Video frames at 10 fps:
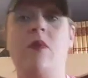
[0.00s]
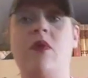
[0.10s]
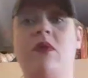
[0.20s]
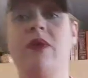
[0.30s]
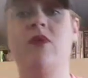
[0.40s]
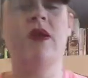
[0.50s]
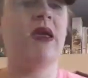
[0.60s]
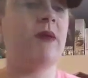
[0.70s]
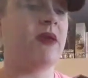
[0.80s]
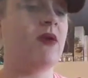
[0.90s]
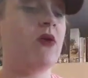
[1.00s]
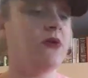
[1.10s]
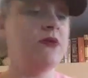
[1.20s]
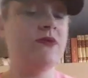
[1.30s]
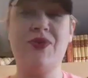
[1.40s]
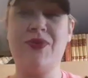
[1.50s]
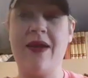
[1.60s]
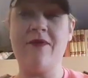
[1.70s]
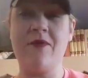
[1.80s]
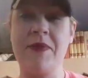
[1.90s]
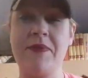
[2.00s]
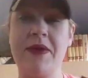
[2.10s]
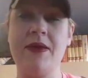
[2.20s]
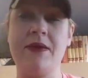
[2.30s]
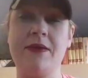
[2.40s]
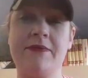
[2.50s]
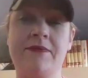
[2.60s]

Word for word: I'm gonna be one happy girl. Do they have them in pink?